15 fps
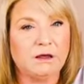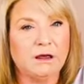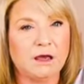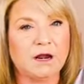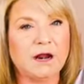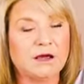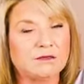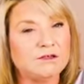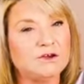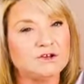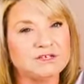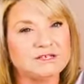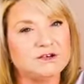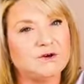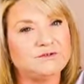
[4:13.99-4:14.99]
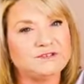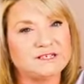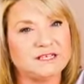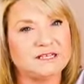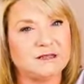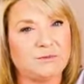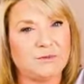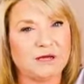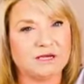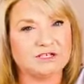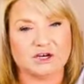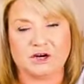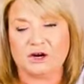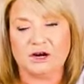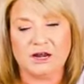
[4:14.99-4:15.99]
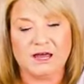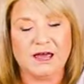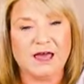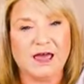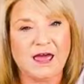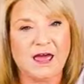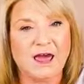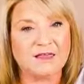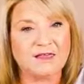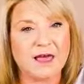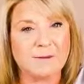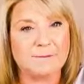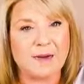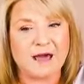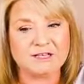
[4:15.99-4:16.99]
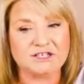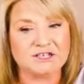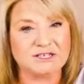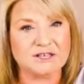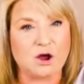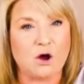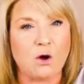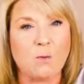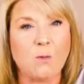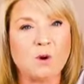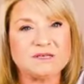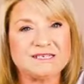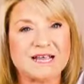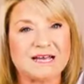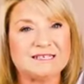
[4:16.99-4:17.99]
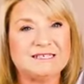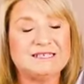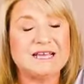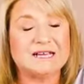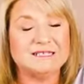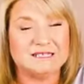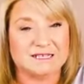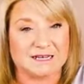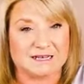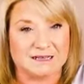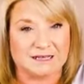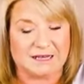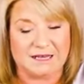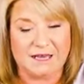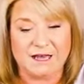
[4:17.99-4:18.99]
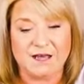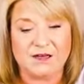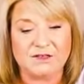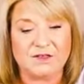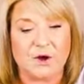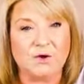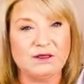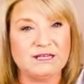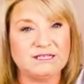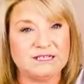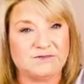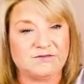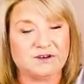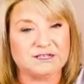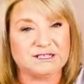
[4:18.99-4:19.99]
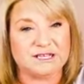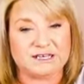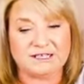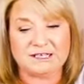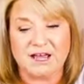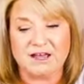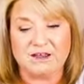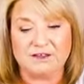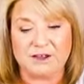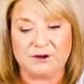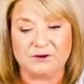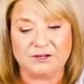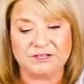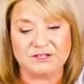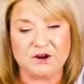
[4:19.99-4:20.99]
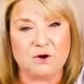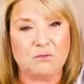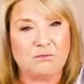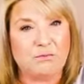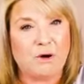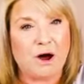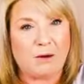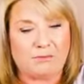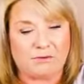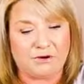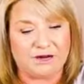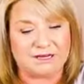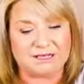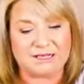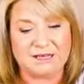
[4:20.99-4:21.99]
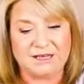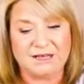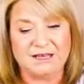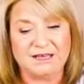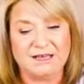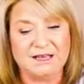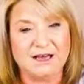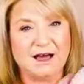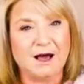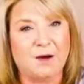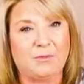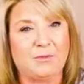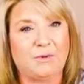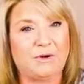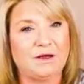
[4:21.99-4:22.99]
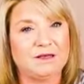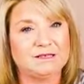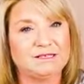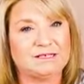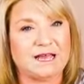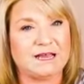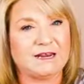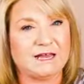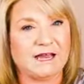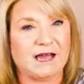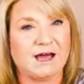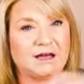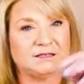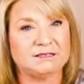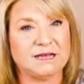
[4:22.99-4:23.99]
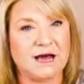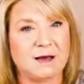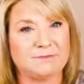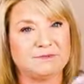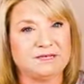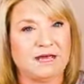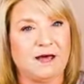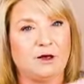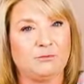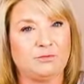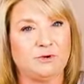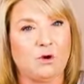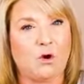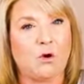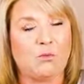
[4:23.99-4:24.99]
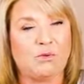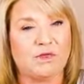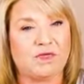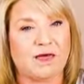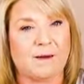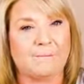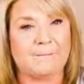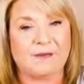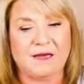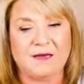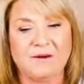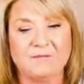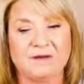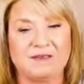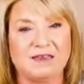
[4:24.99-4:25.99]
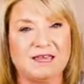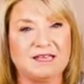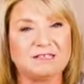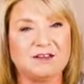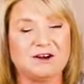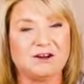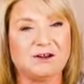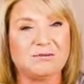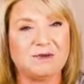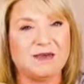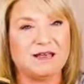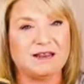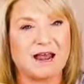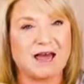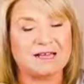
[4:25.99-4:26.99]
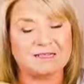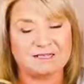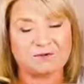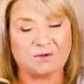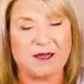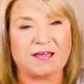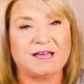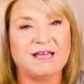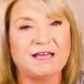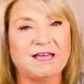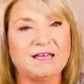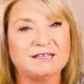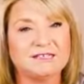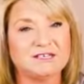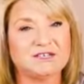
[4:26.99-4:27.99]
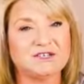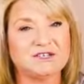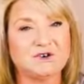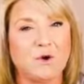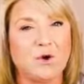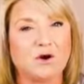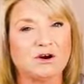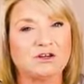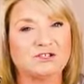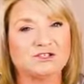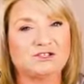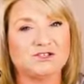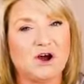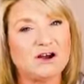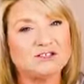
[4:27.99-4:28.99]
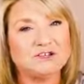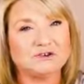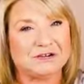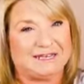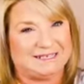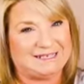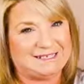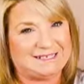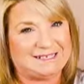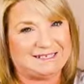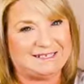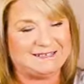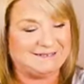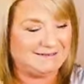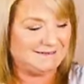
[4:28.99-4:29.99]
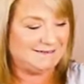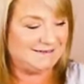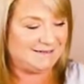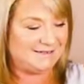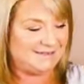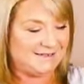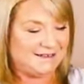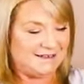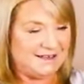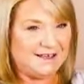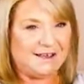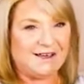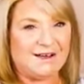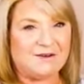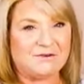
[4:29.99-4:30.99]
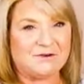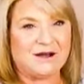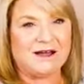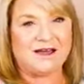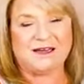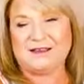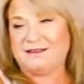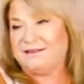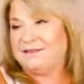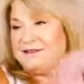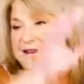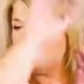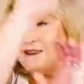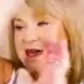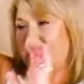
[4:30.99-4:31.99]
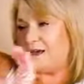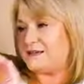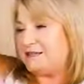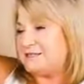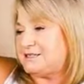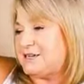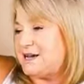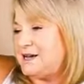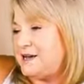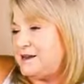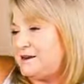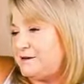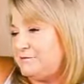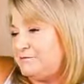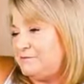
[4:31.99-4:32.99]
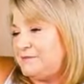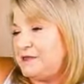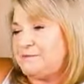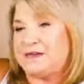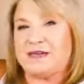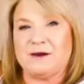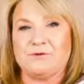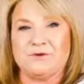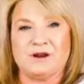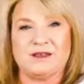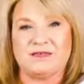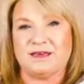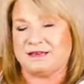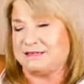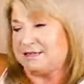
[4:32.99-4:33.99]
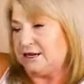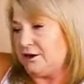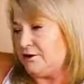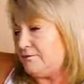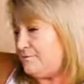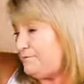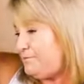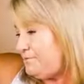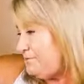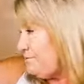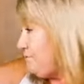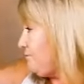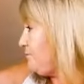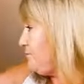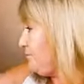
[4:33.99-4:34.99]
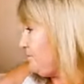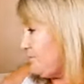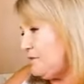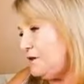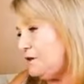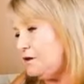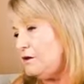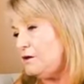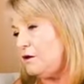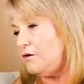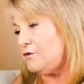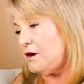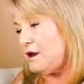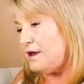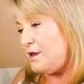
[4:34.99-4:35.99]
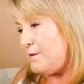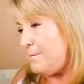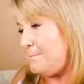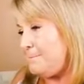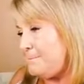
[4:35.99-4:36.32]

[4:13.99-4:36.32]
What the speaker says: And you have seen the picture. And they match this almost identically. The only difference is there is no paw print up standing on top to help you open them. But these are gonna be a nice way to store dog treats. All right, next item. Let me get rid of this here. All right.